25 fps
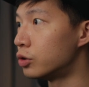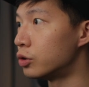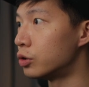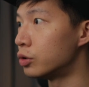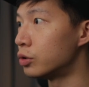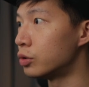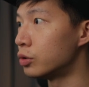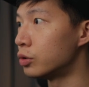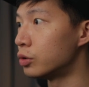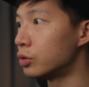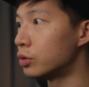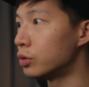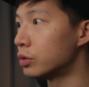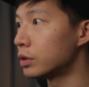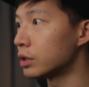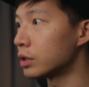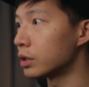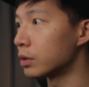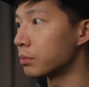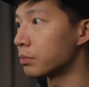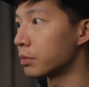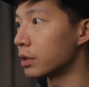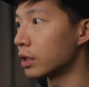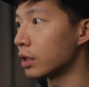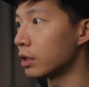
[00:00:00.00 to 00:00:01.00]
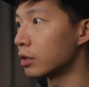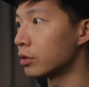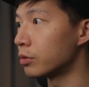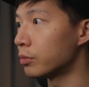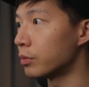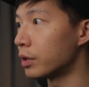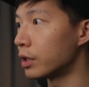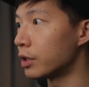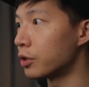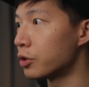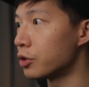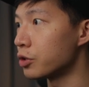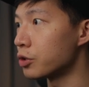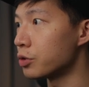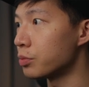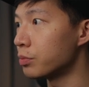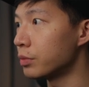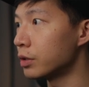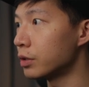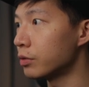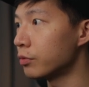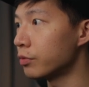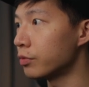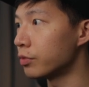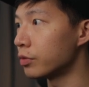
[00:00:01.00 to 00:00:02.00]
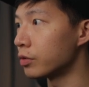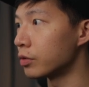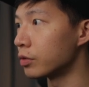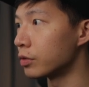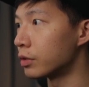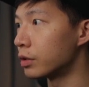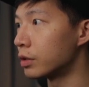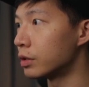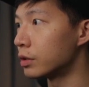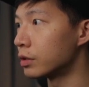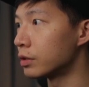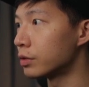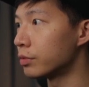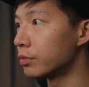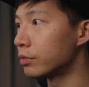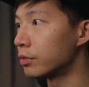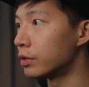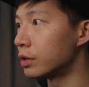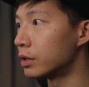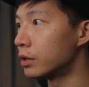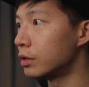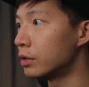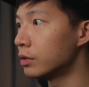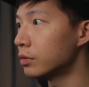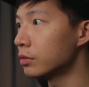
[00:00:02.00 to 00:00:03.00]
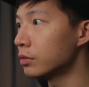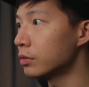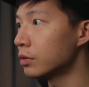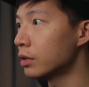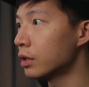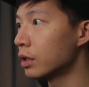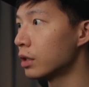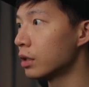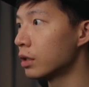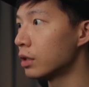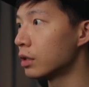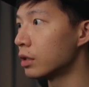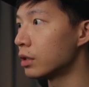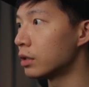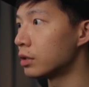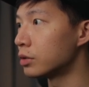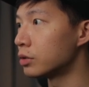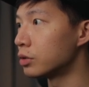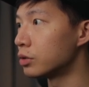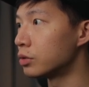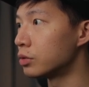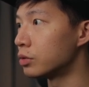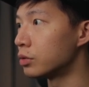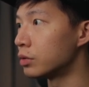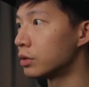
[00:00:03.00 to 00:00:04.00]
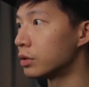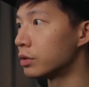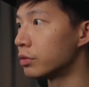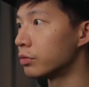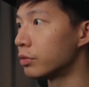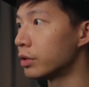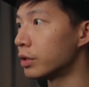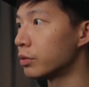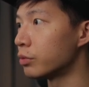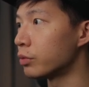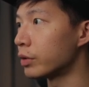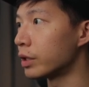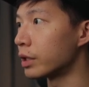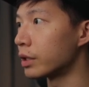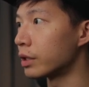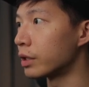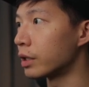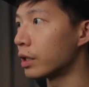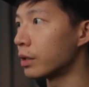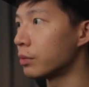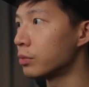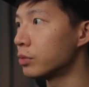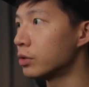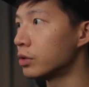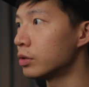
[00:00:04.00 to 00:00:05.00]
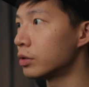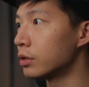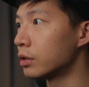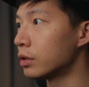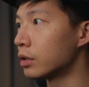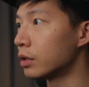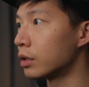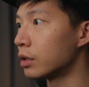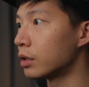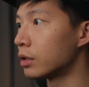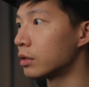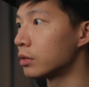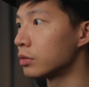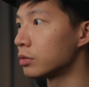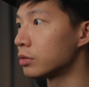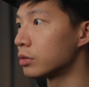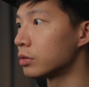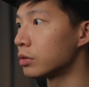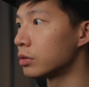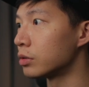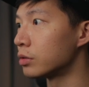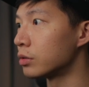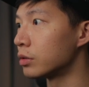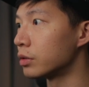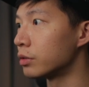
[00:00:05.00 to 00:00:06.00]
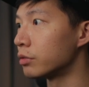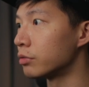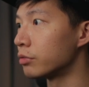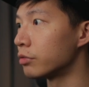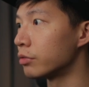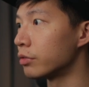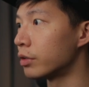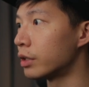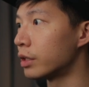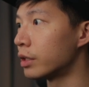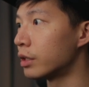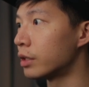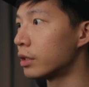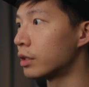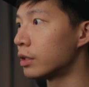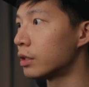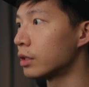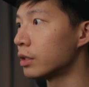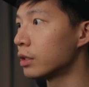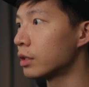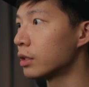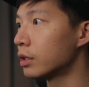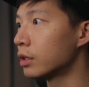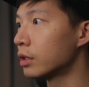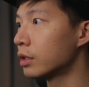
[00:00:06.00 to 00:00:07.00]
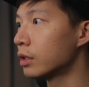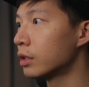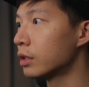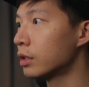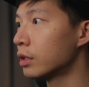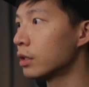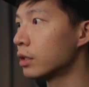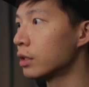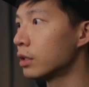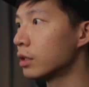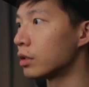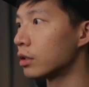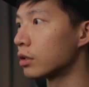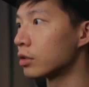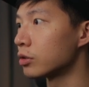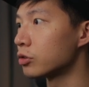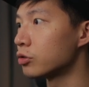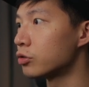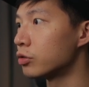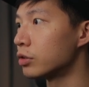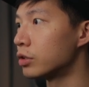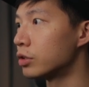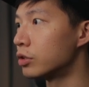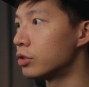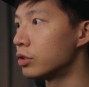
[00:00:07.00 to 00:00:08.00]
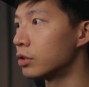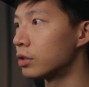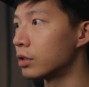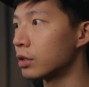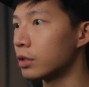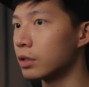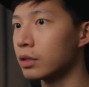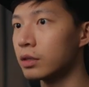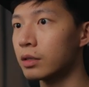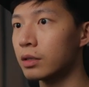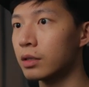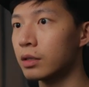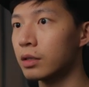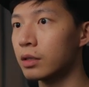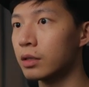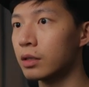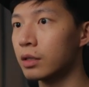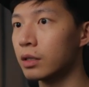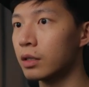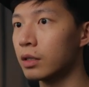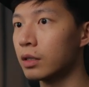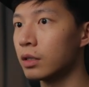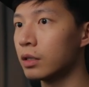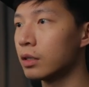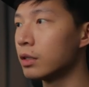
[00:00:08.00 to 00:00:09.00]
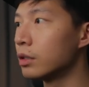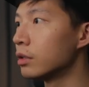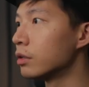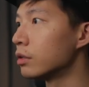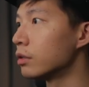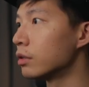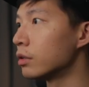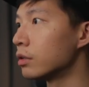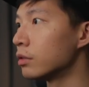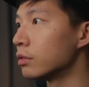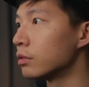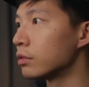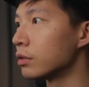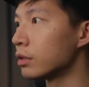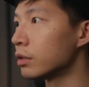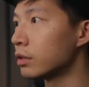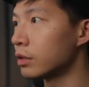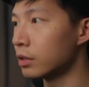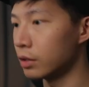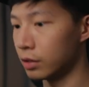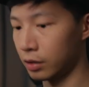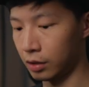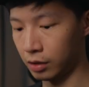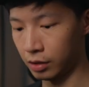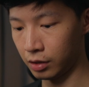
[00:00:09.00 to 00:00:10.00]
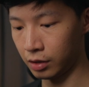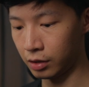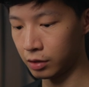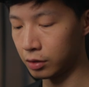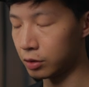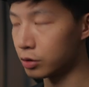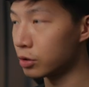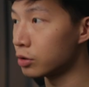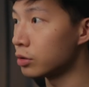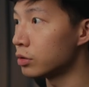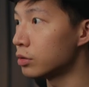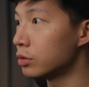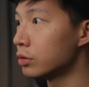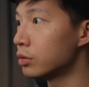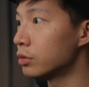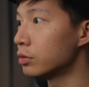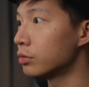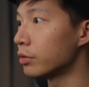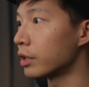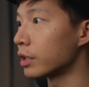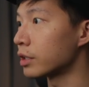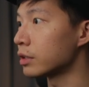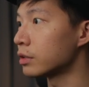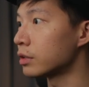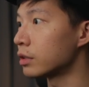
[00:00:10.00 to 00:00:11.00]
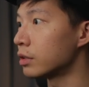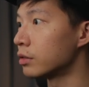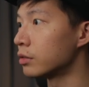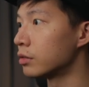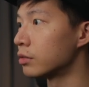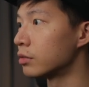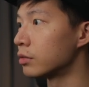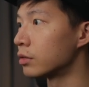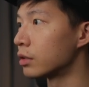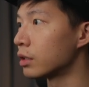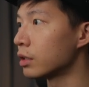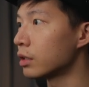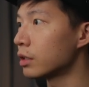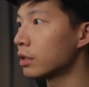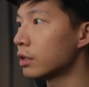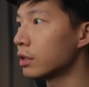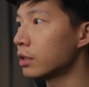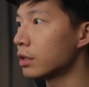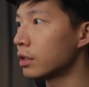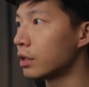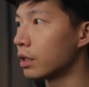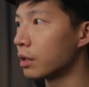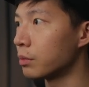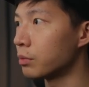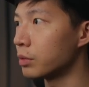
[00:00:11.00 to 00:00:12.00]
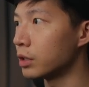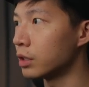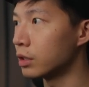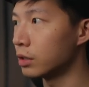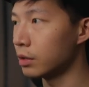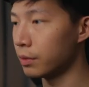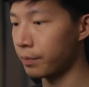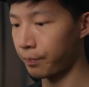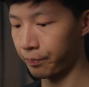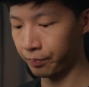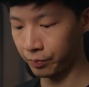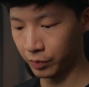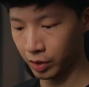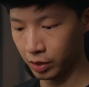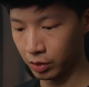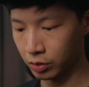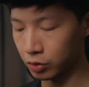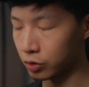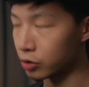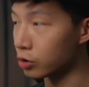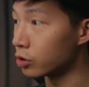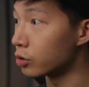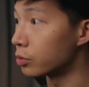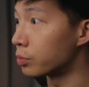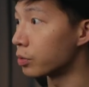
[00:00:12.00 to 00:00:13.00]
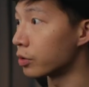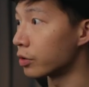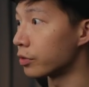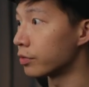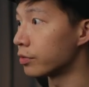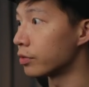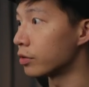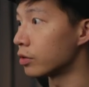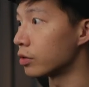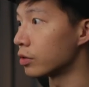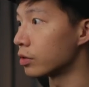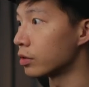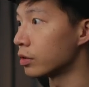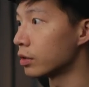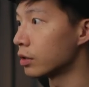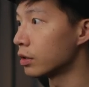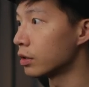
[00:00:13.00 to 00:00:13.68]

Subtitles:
do some color management for this video. Let's do a red white gamut and also a red log 3G10. All right, into rec 709 gamma 2.4.